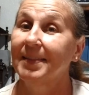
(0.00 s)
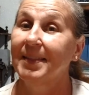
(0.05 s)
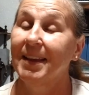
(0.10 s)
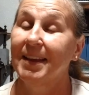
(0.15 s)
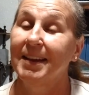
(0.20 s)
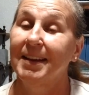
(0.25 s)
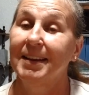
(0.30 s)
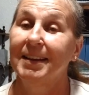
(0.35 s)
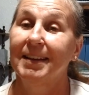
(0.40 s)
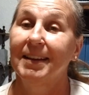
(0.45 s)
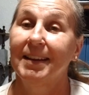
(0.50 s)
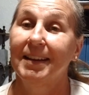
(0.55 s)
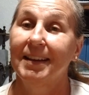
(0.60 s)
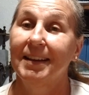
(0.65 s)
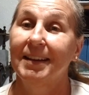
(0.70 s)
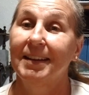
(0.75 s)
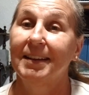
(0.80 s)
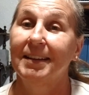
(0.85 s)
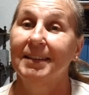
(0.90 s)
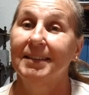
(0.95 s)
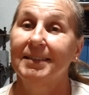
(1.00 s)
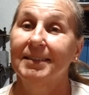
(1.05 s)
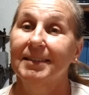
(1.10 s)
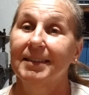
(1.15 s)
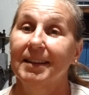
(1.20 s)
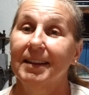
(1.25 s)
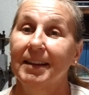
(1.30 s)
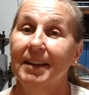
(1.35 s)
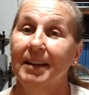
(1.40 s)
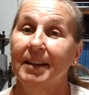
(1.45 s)
thing is
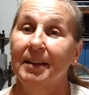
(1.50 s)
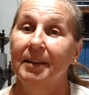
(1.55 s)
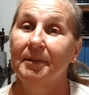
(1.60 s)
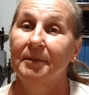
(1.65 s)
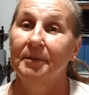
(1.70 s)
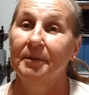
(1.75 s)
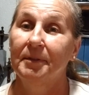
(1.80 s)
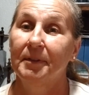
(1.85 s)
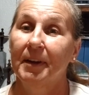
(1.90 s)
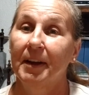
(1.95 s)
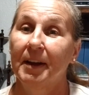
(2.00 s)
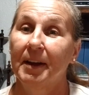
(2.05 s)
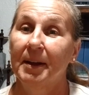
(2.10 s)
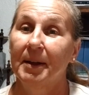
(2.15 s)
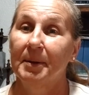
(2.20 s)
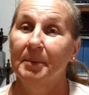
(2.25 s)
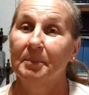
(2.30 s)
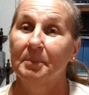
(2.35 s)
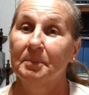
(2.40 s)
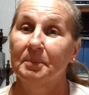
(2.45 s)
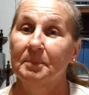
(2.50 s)
if um,